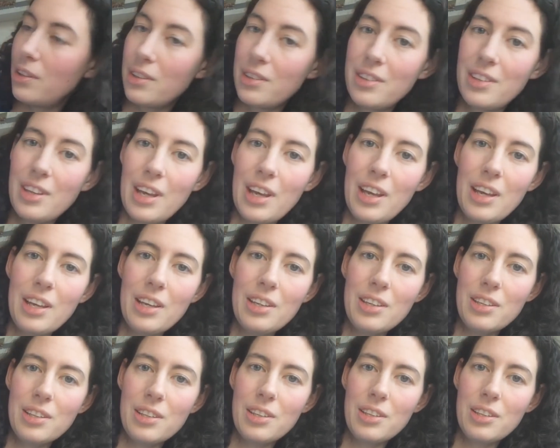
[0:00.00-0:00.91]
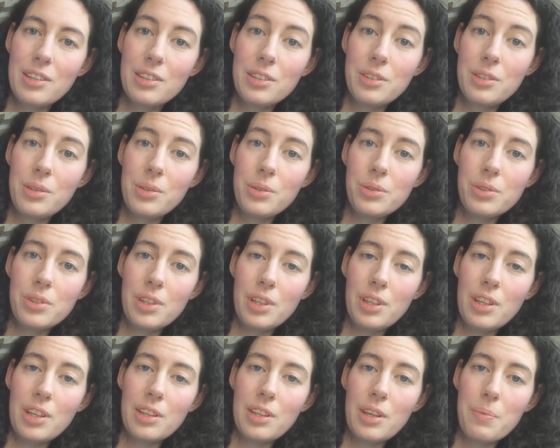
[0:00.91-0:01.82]
They do
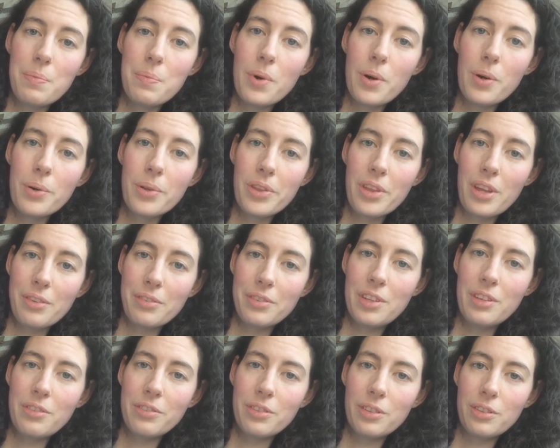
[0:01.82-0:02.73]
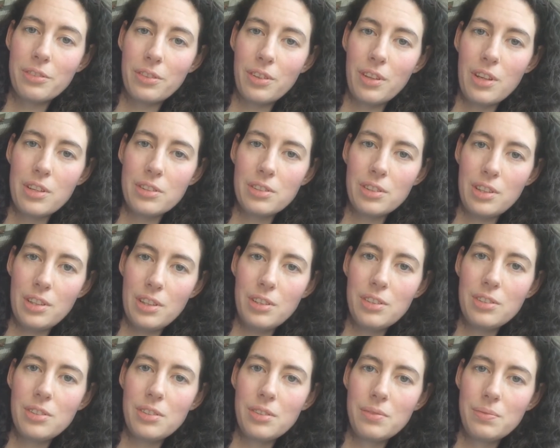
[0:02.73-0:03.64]
see that they both have different
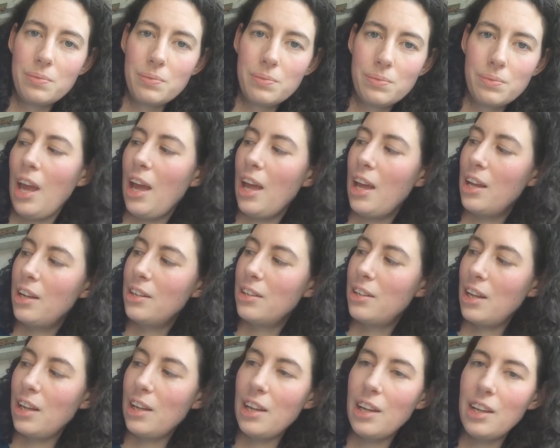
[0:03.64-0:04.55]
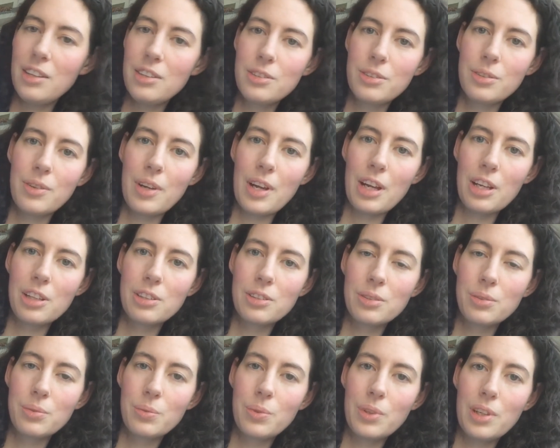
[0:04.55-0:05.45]
velocities, and they
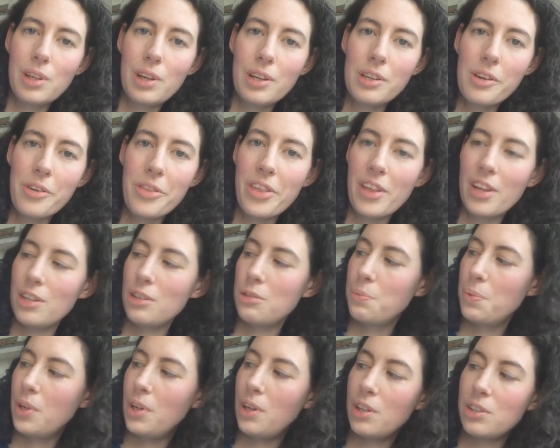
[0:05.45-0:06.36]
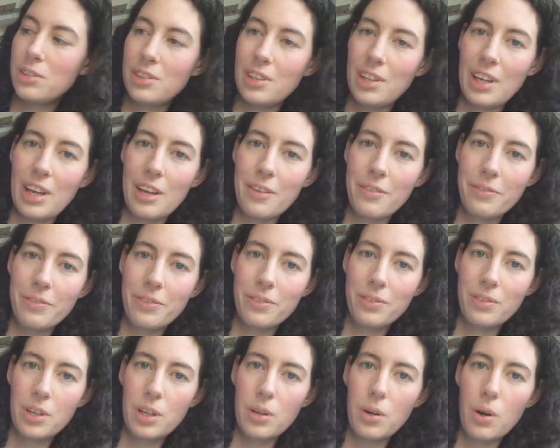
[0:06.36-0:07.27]
interact with other things because they have
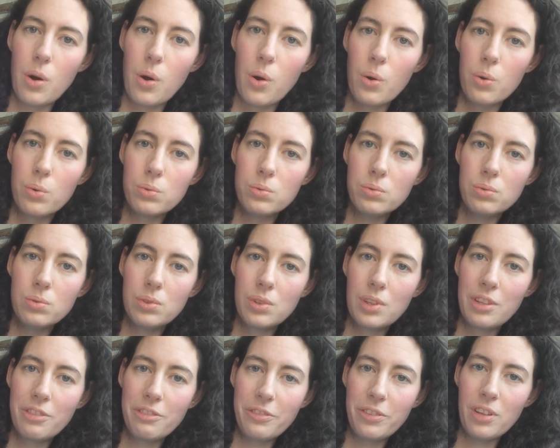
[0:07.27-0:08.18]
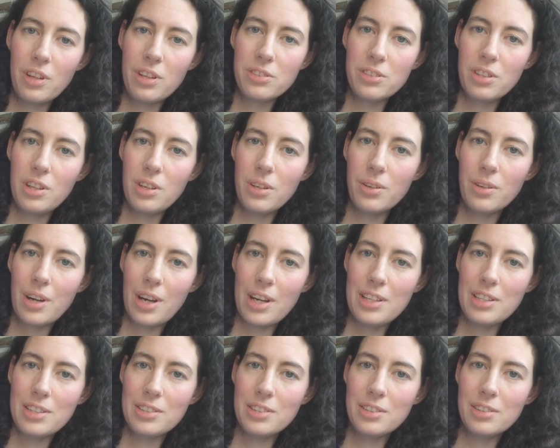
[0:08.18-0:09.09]
their own velocity
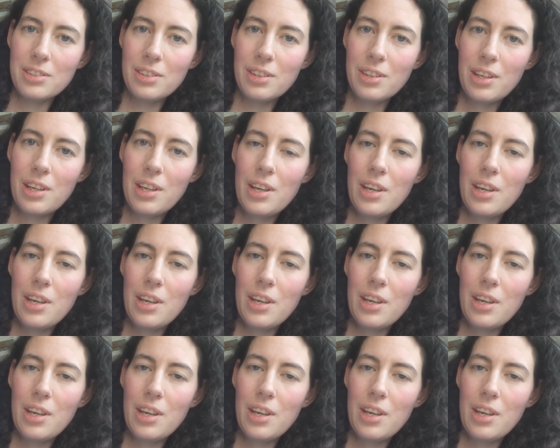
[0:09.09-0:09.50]
horizon.